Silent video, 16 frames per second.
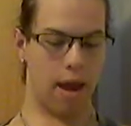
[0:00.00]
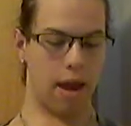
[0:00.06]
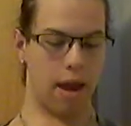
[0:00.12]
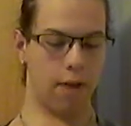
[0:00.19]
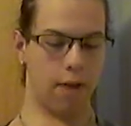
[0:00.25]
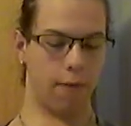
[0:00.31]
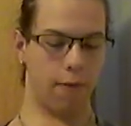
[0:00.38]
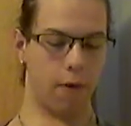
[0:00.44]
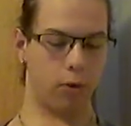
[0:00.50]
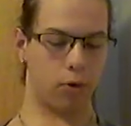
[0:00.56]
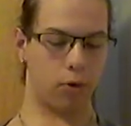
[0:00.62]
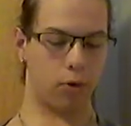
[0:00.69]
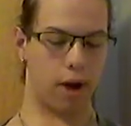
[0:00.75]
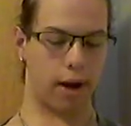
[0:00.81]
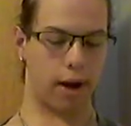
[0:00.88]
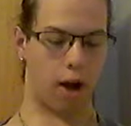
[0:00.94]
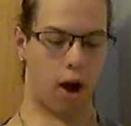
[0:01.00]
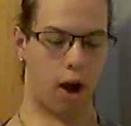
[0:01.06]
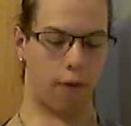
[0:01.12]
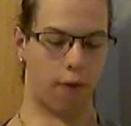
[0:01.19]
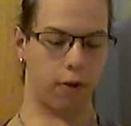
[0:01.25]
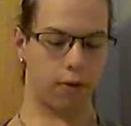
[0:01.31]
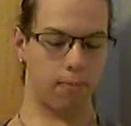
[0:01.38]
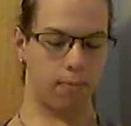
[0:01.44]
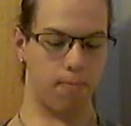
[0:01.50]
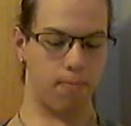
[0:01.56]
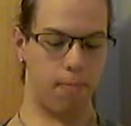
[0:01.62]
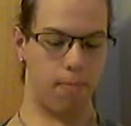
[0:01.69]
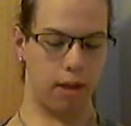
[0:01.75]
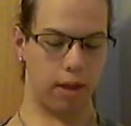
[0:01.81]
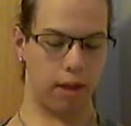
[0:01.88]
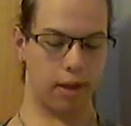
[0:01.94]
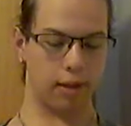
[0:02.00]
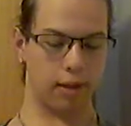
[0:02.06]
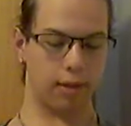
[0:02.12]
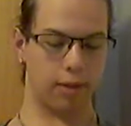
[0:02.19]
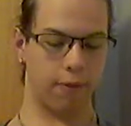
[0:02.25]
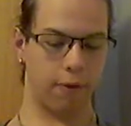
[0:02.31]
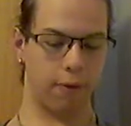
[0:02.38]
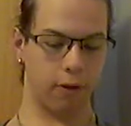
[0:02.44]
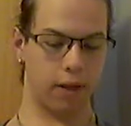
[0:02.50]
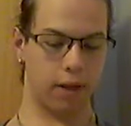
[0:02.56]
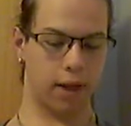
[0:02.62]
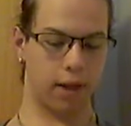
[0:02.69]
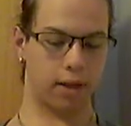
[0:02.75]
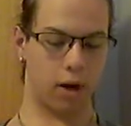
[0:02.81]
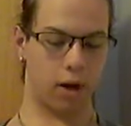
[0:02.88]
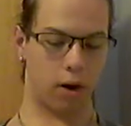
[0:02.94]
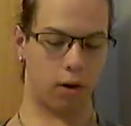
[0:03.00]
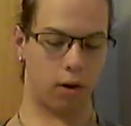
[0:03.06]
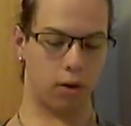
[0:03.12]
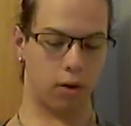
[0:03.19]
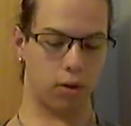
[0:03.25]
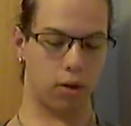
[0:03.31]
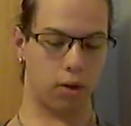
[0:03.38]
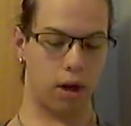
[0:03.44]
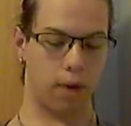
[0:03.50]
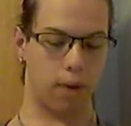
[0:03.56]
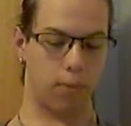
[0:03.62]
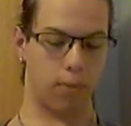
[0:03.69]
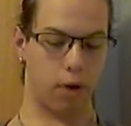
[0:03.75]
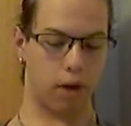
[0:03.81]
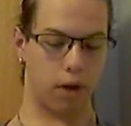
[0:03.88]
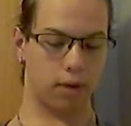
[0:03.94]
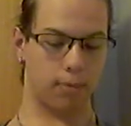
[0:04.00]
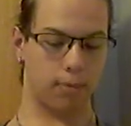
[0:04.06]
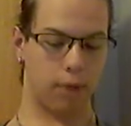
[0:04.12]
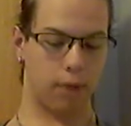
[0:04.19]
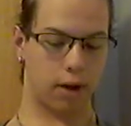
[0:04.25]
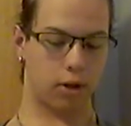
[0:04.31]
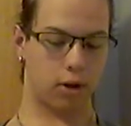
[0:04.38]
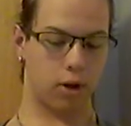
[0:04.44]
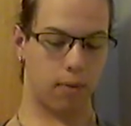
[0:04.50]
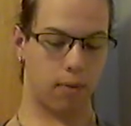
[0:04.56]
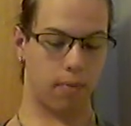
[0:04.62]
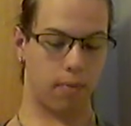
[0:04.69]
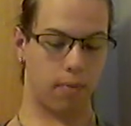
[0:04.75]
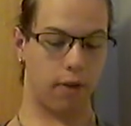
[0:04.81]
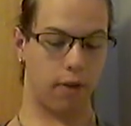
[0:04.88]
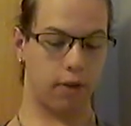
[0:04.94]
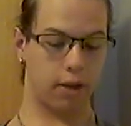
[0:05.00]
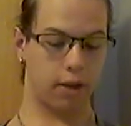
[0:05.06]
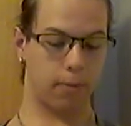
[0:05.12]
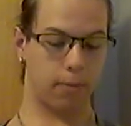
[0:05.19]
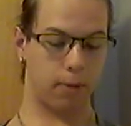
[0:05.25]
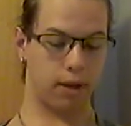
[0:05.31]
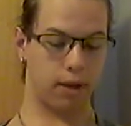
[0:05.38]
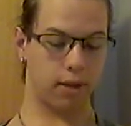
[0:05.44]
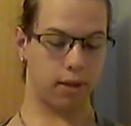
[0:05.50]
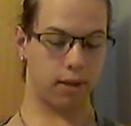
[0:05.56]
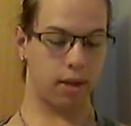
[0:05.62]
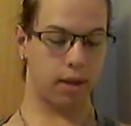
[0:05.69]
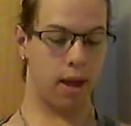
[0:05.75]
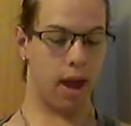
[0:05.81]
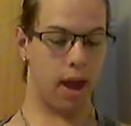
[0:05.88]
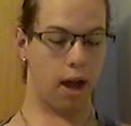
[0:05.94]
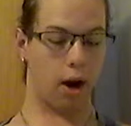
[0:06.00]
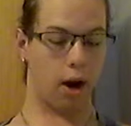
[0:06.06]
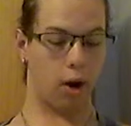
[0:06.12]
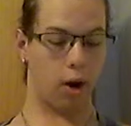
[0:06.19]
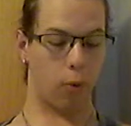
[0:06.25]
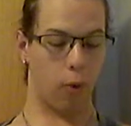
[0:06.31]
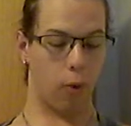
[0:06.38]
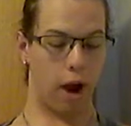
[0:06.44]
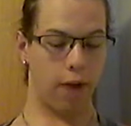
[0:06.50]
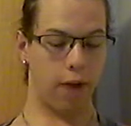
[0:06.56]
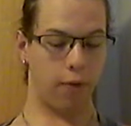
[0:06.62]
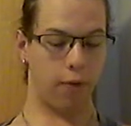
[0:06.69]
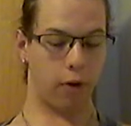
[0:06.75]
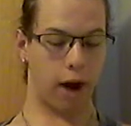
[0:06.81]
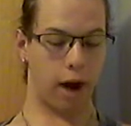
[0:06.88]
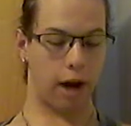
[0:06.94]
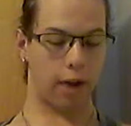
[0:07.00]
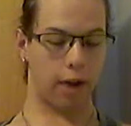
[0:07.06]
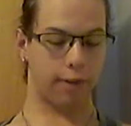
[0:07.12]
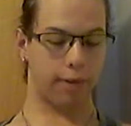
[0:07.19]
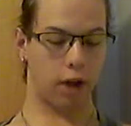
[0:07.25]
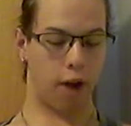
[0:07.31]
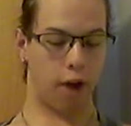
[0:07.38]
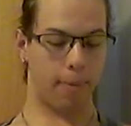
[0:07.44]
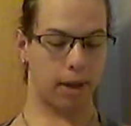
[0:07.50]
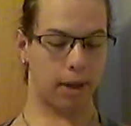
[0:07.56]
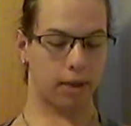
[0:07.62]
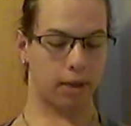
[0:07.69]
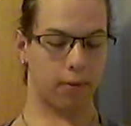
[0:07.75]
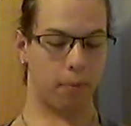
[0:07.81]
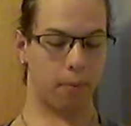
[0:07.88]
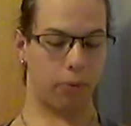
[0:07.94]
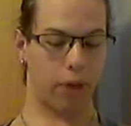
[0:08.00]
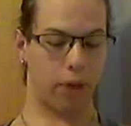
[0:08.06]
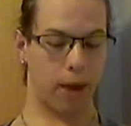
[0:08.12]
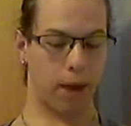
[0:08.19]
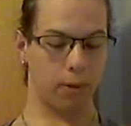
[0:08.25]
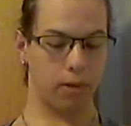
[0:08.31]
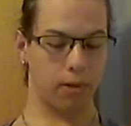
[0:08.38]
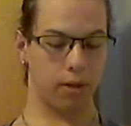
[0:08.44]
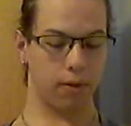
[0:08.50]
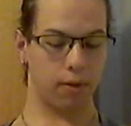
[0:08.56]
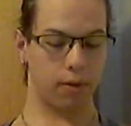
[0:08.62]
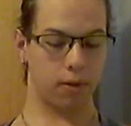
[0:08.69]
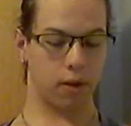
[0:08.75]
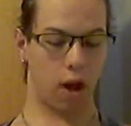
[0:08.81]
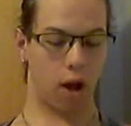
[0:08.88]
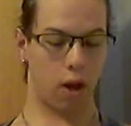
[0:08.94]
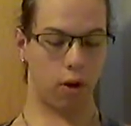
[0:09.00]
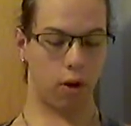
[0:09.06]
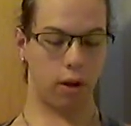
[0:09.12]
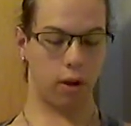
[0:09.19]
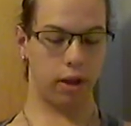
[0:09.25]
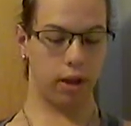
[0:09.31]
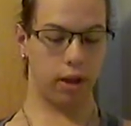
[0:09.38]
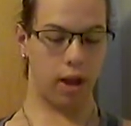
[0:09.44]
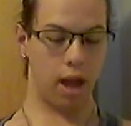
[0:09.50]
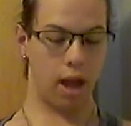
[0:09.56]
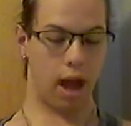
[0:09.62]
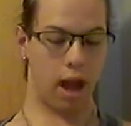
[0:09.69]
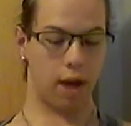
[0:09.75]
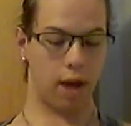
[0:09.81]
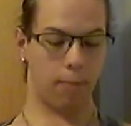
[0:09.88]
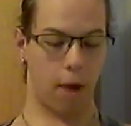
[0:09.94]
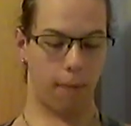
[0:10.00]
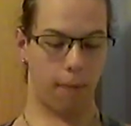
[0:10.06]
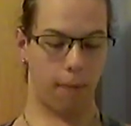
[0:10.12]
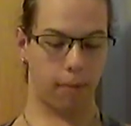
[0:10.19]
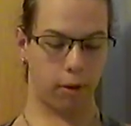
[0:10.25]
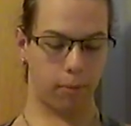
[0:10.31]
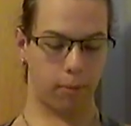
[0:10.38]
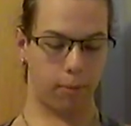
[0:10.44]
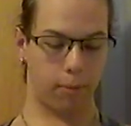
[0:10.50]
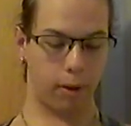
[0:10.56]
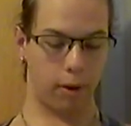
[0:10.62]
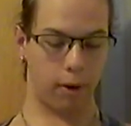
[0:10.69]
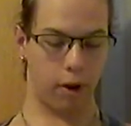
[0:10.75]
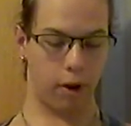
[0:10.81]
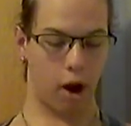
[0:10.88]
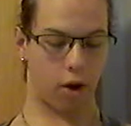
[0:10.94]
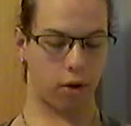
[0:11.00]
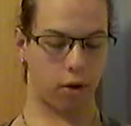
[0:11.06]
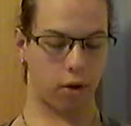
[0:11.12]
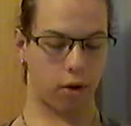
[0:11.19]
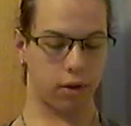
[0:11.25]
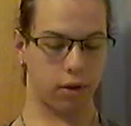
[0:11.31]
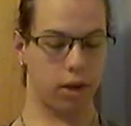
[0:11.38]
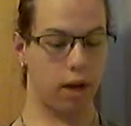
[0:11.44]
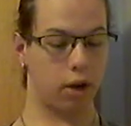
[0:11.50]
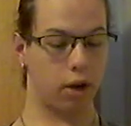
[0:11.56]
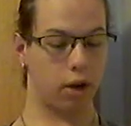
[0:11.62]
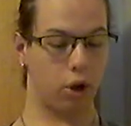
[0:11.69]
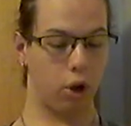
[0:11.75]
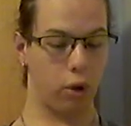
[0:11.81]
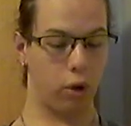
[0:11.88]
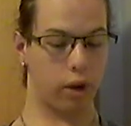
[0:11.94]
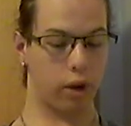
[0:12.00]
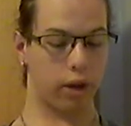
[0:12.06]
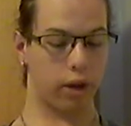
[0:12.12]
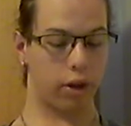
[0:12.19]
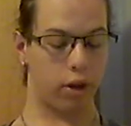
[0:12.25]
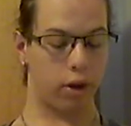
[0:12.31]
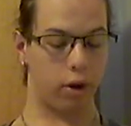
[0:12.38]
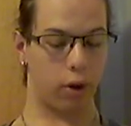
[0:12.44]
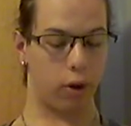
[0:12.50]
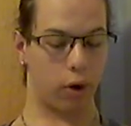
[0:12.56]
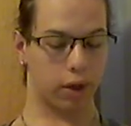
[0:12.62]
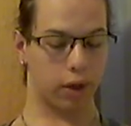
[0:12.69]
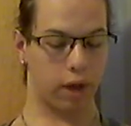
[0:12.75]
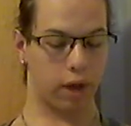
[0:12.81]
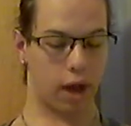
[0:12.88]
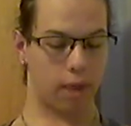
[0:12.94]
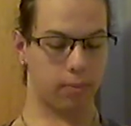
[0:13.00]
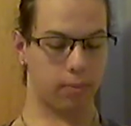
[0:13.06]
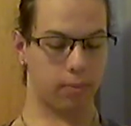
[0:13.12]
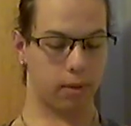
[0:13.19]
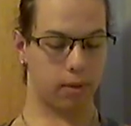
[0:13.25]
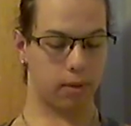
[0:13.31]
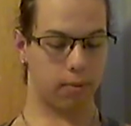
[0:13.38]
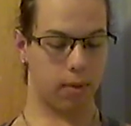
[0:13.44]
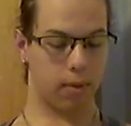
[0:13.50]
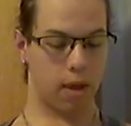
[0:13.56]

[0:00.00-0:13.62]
InfoTrack offers millions of full-text articles in a broad spectrum of disciplines and on a wide variety of topics from thousands of scholarly and popular periodicals, including the New York Times.